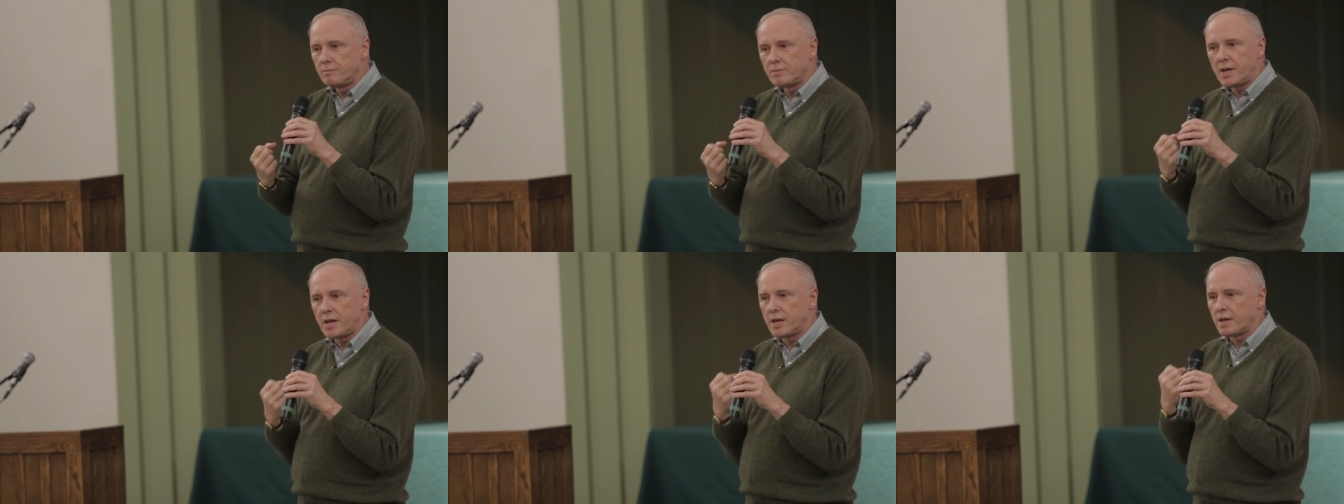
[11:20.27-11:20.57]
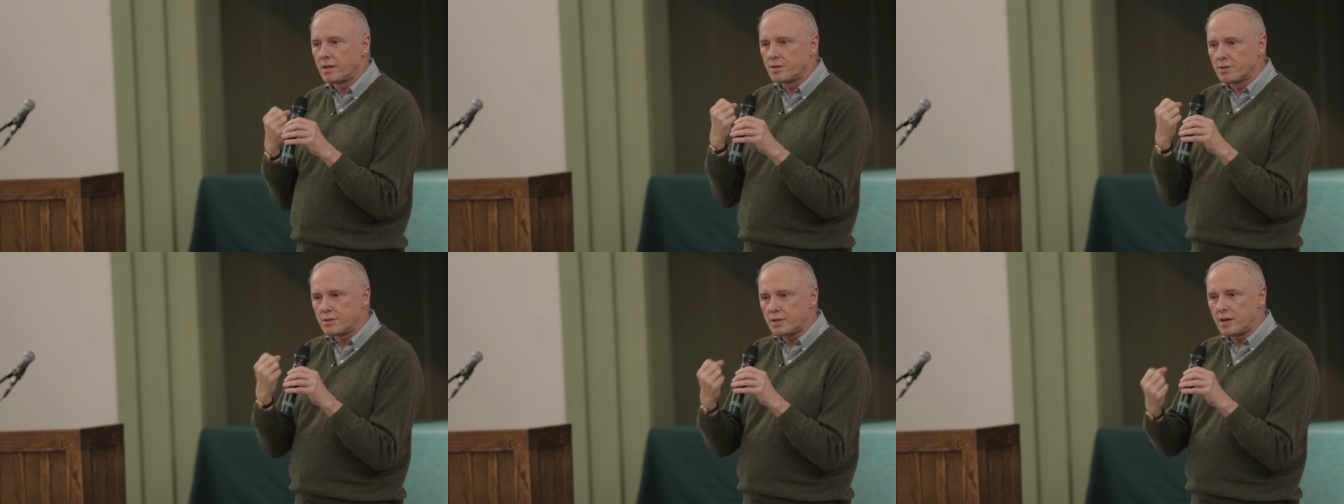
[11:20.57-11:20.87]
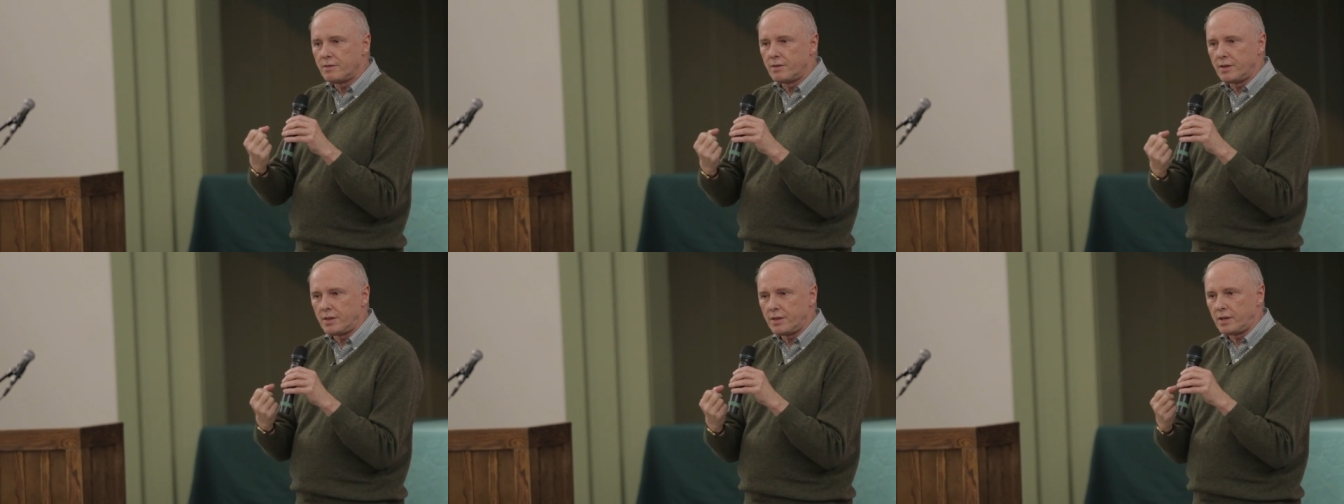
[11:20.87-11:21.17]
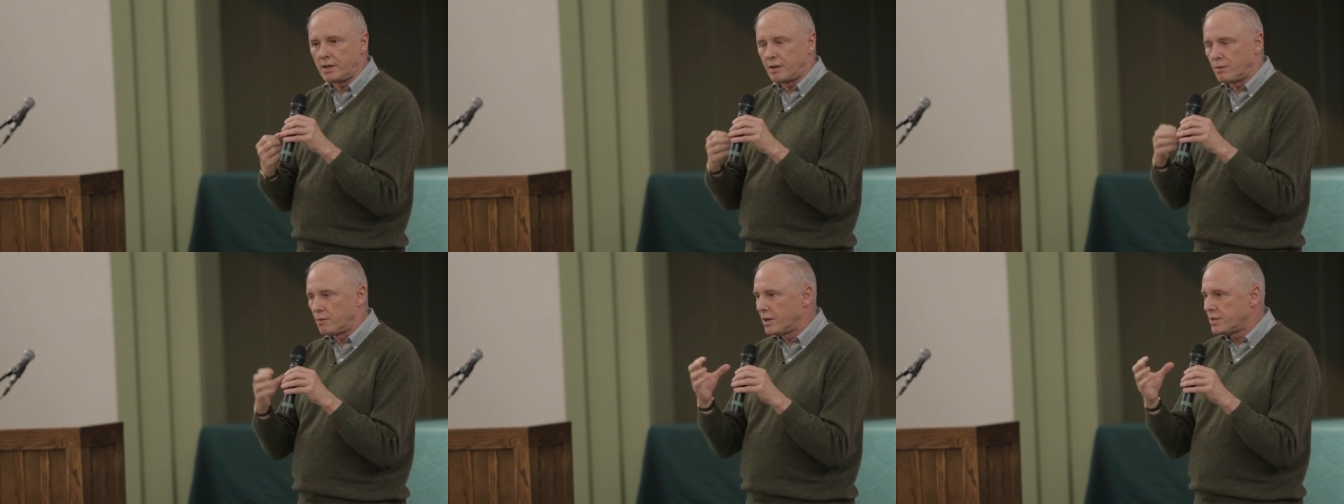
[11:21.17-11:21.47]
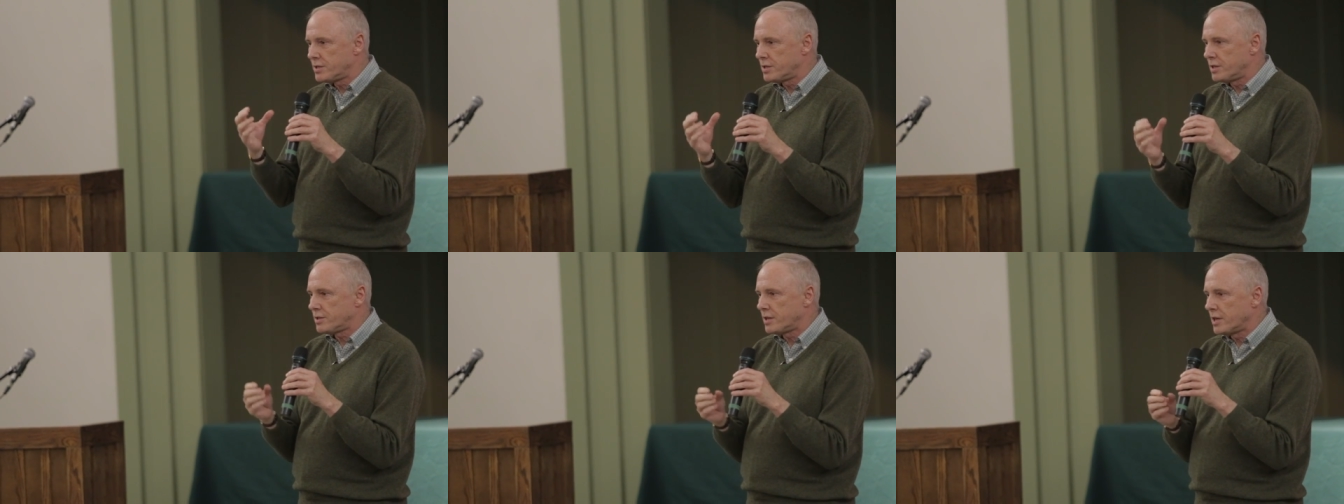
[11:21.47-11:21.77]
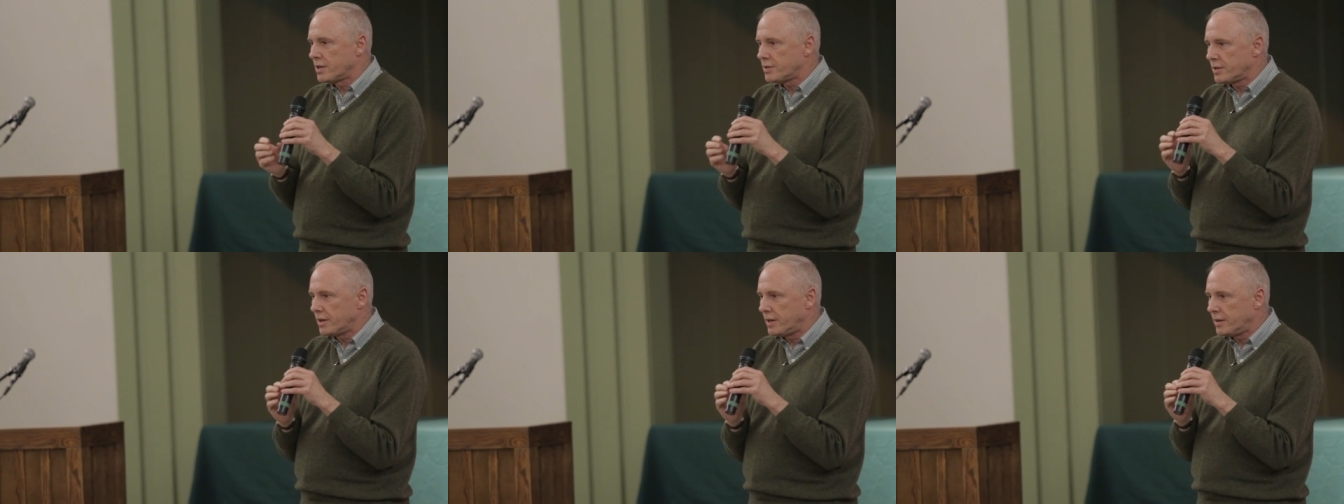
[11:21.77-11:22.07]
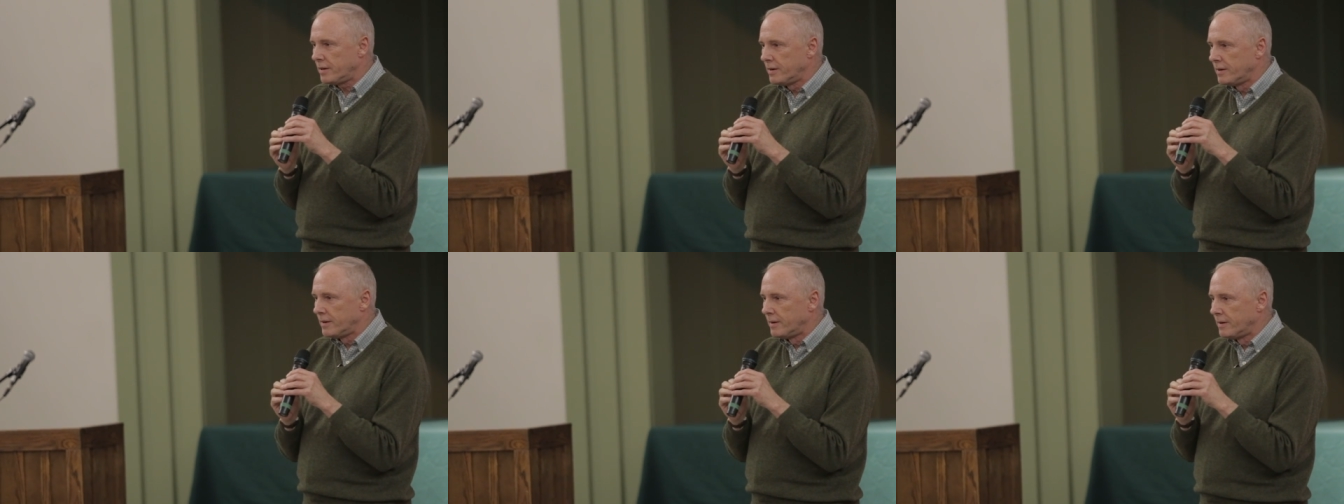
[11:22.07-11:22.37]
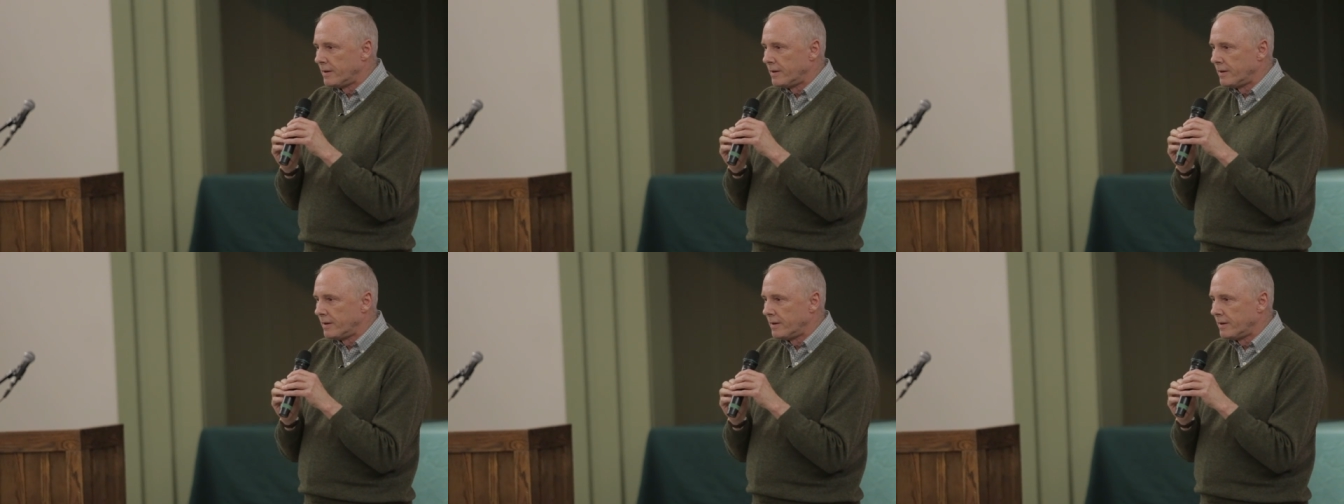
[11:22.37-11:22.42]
can, just everything, and writes this essay.